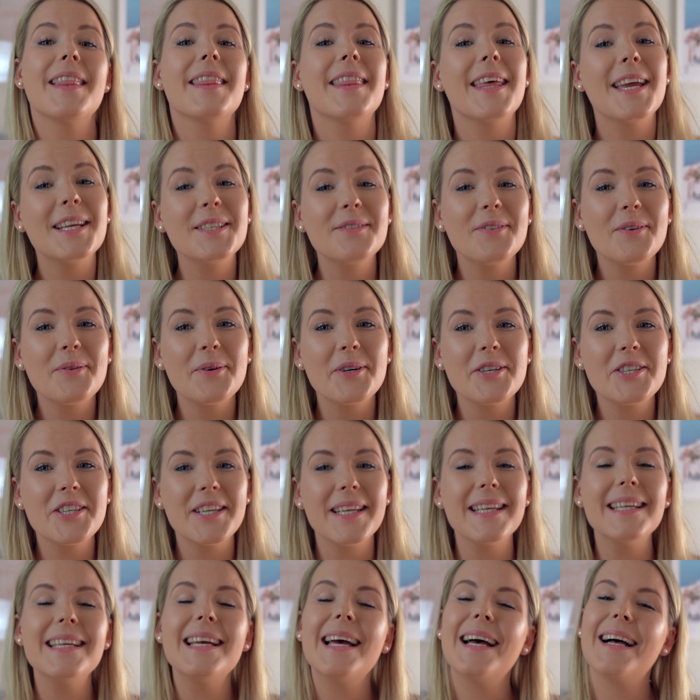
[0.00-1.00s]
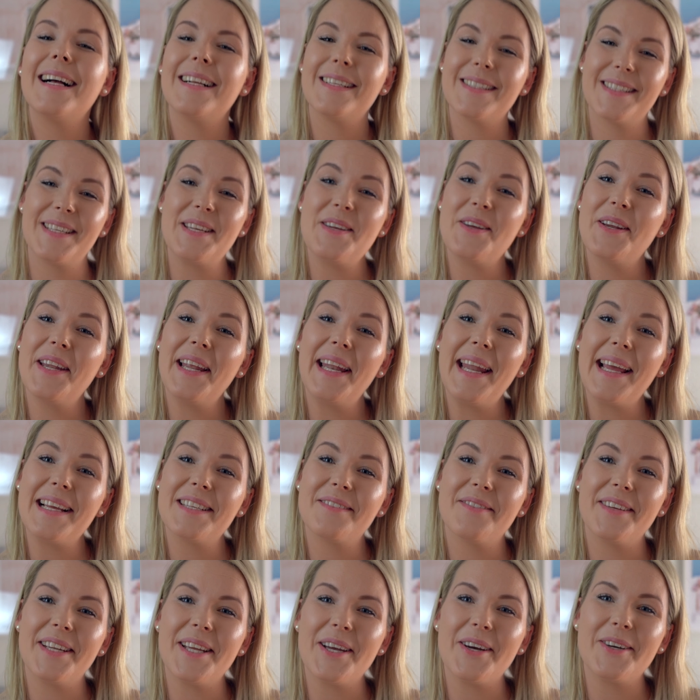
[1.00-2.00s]
Thanks for watching. I'll see you in the
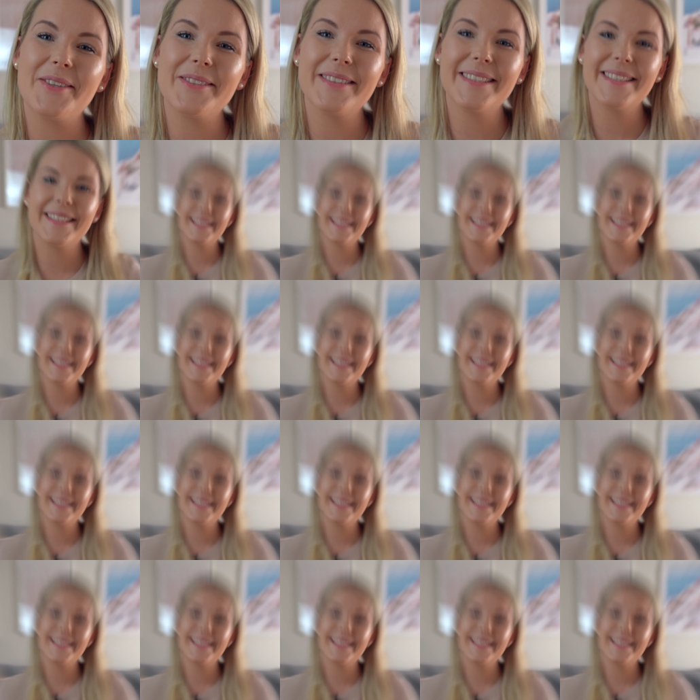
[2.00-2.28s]
next video.